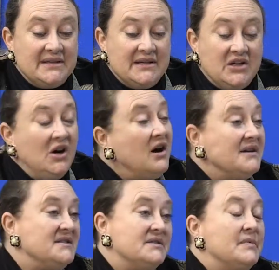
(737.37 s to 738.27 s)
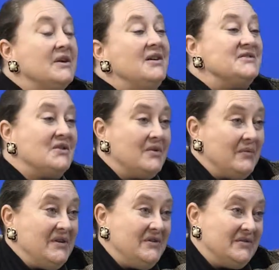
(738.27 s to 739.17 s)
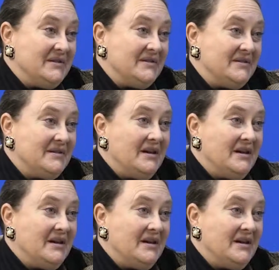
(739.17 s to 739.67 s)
costs, but also it reduces